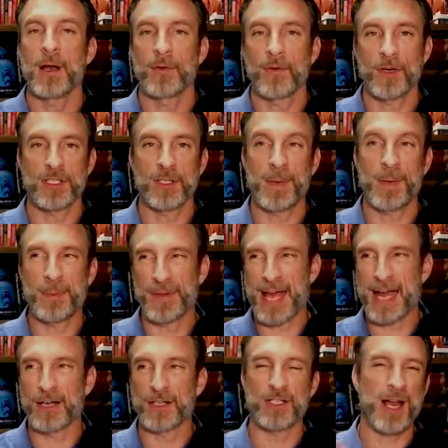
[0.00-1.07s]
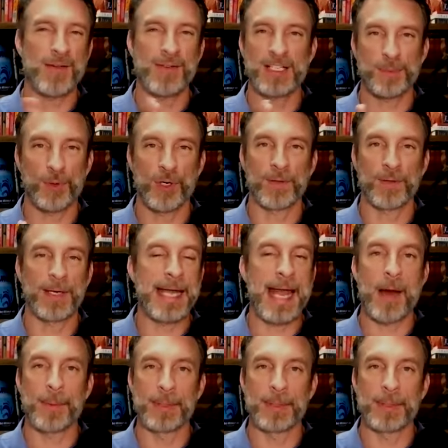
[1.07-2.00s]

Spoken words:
versus the people that are just kind of exploring right now,